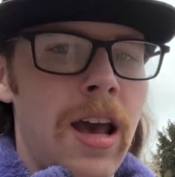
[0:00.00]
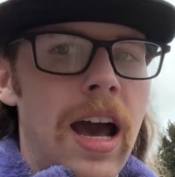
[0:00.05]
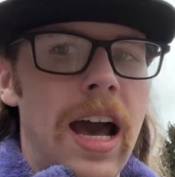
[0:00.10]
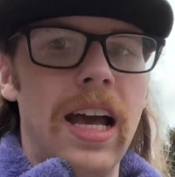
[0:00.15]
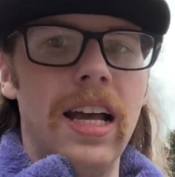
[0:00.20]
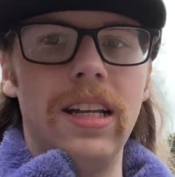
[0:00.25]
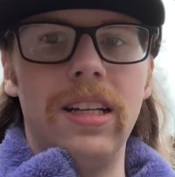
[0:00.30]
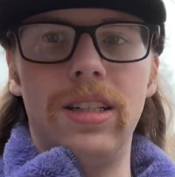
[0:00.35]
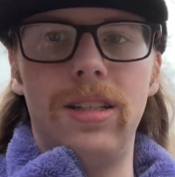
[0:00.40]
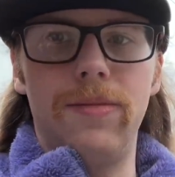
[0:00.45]

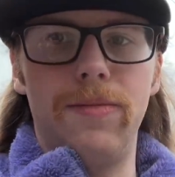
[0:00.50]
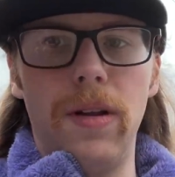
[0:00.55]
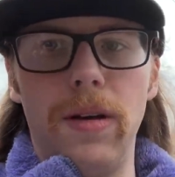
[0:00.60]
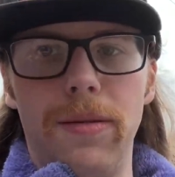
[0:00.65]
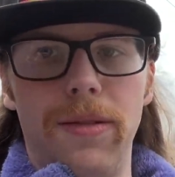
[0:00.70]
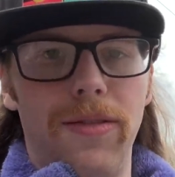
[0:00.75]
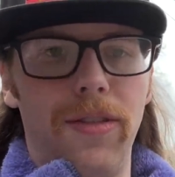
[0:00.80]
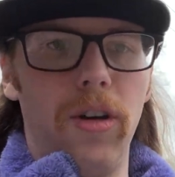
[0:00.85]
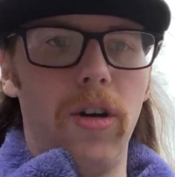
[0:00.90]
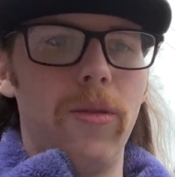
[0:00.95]
And
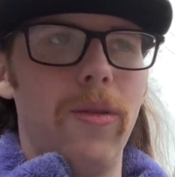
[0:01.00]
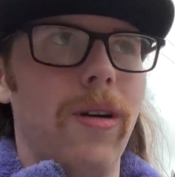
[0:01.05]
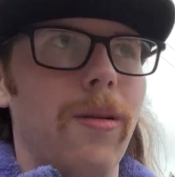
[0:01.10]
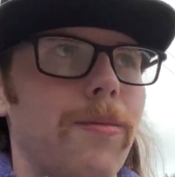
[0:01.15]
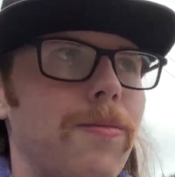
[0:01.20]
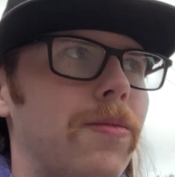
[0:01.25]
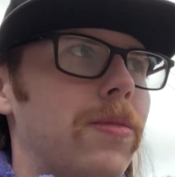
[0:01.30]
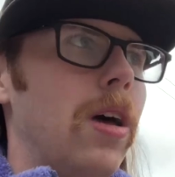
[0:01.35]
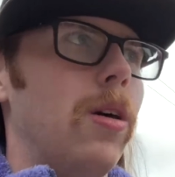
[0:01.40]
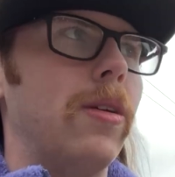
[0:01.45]
number 4,
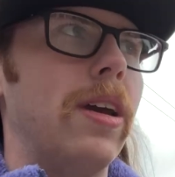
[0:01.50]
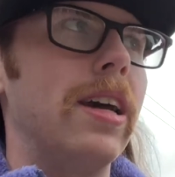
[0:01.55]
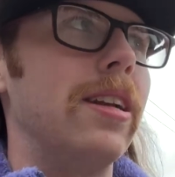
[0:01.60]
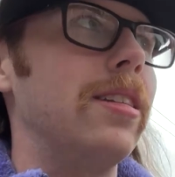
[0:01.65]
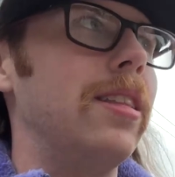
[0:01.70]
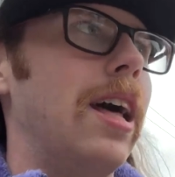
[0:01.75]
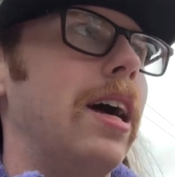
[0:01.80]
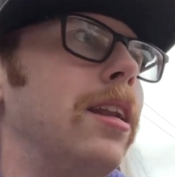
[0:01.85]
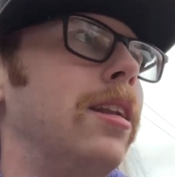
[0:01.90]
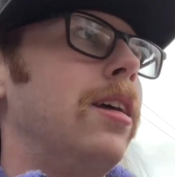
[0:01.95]
I'll get to
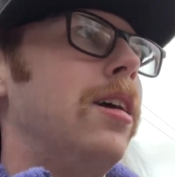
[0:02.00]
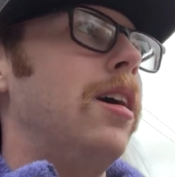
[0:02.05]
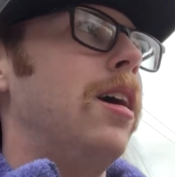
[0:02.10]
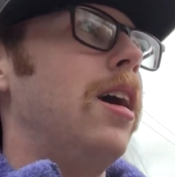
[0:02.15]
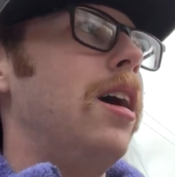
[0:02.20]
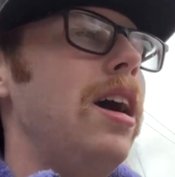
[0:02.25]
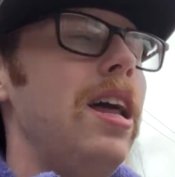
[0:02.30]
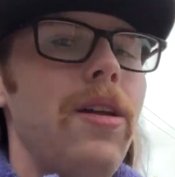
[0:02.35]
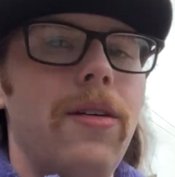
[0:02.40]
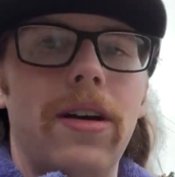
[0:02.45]
that.
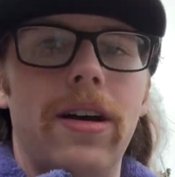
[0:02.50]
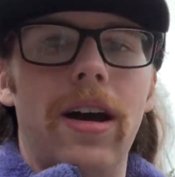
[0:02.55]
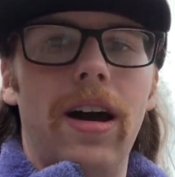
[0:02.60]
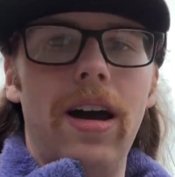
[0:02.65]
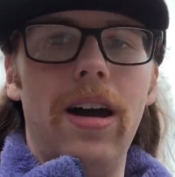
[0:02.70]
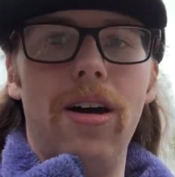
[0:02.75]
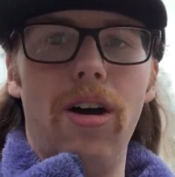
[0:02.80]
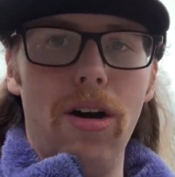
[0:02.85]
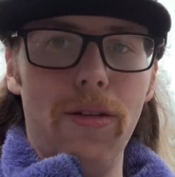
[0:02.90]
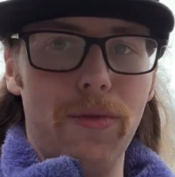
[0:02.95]
Anyway,
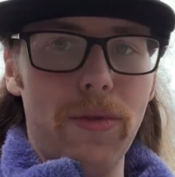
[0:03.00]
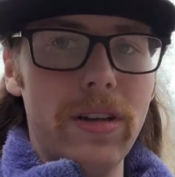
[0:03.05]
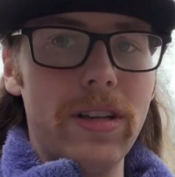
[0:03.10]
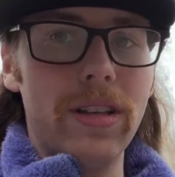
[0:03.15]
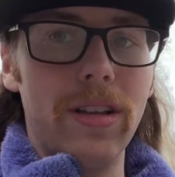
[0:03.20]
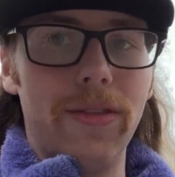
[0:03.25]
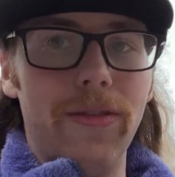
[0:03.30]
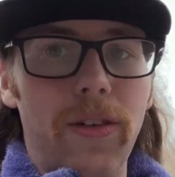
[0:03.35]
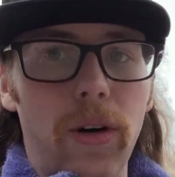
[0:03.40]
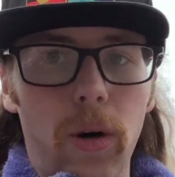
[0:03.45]
I've reached
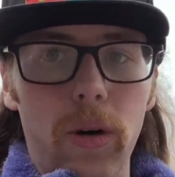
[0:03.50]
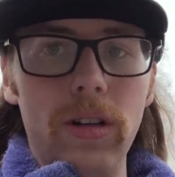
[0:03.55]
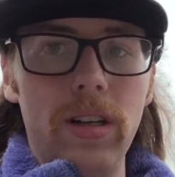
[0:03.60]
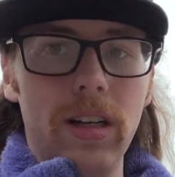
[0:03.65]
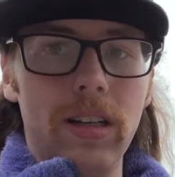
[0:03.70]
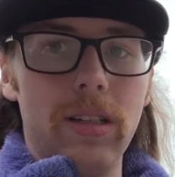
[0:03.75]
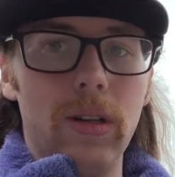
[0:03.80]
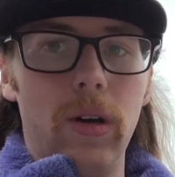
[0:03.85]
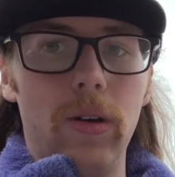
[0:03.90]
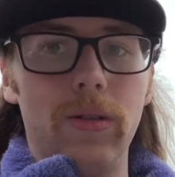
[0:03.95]
the ford,
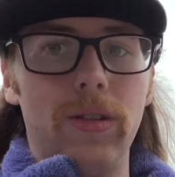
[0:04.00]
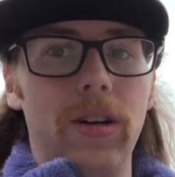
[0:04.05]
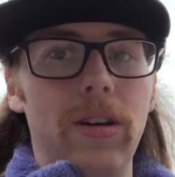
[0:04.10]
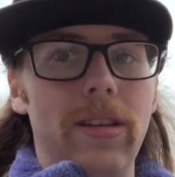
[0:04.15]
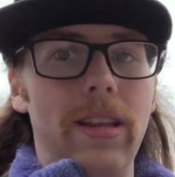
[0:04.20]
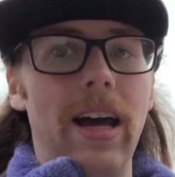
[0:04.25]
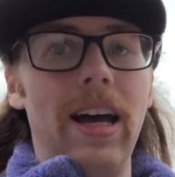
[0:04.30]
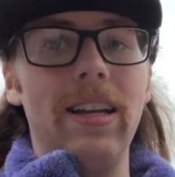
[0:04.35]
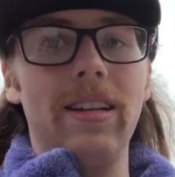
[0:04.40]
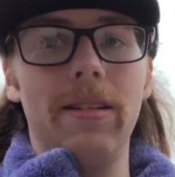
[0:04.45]
so I'll show you
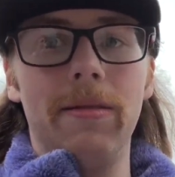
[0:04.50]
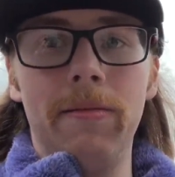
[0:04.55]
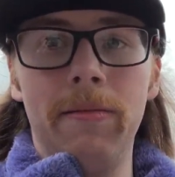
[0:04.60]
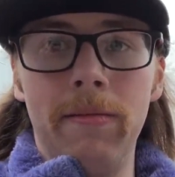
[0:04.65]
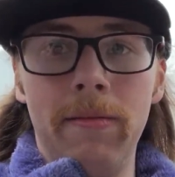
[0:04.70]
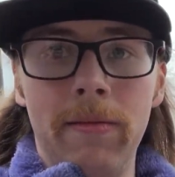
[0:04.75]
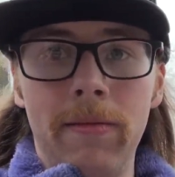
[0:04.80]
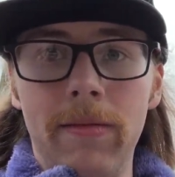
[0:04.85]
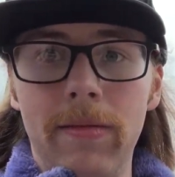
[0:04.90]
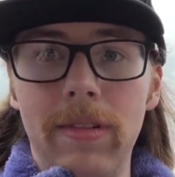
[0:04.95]
that
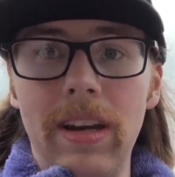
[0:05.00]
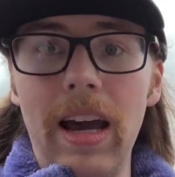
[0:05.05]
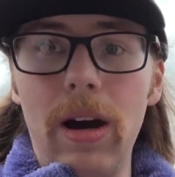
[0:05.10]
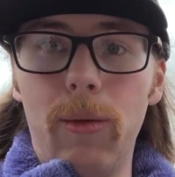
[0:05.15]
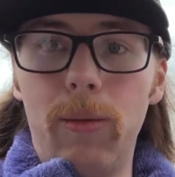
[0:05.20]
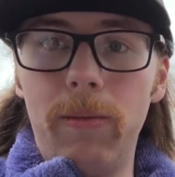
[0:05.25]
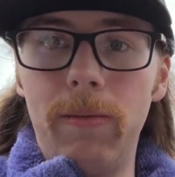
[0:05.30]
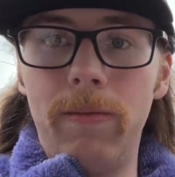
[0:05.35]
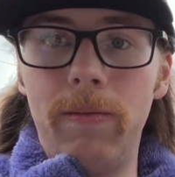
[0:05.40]
now.